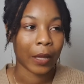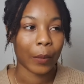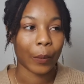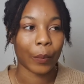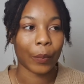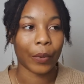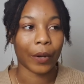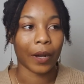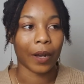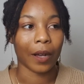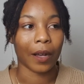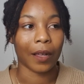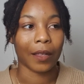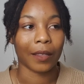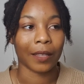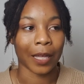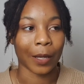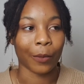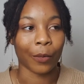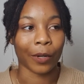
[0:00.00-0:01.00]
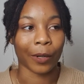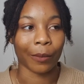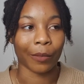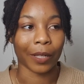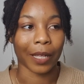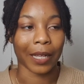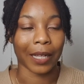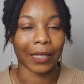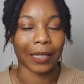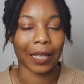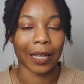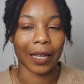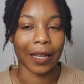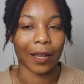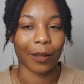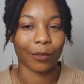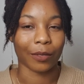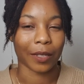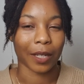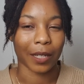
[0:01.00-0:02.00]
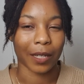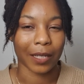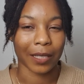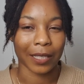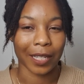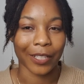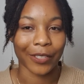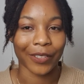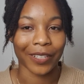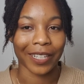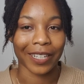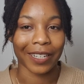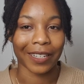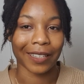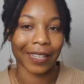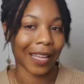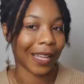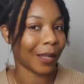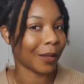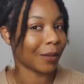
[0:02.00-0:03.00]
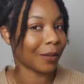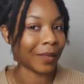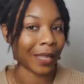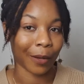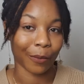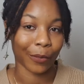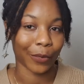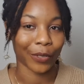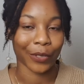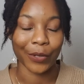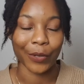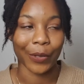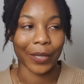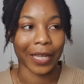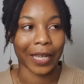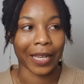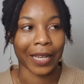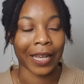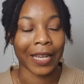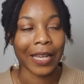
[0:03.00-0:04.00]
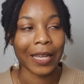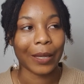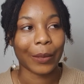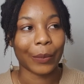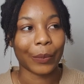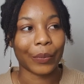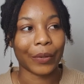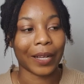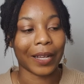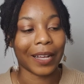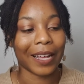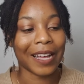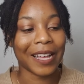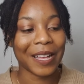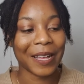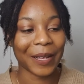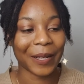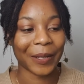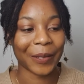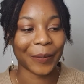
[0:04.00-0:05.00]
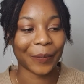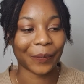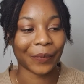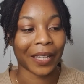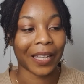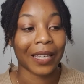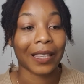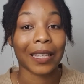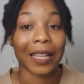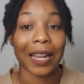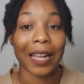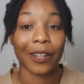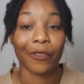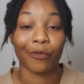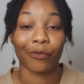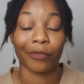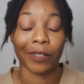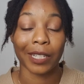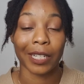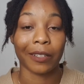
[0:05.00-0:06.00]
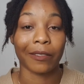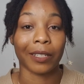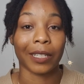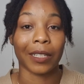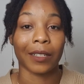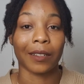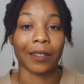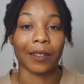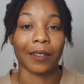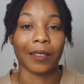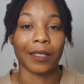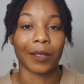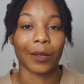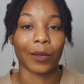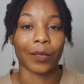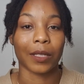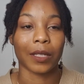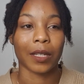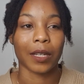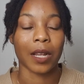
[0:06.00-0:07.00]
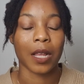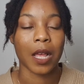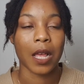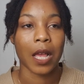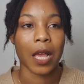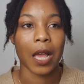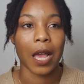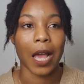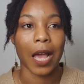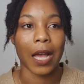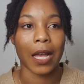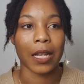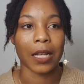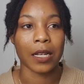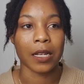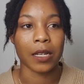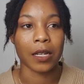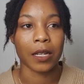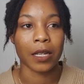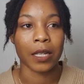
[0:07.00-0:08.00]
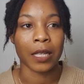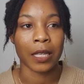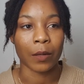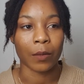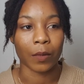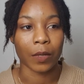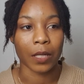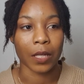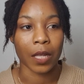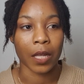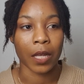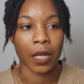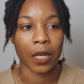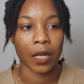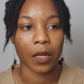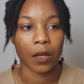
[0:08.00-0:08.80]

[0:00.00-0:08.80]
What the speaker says: But they were implying that I was kind of exaggerating, and that wasn't okay. But then I had a really, really good consultant, and he was like,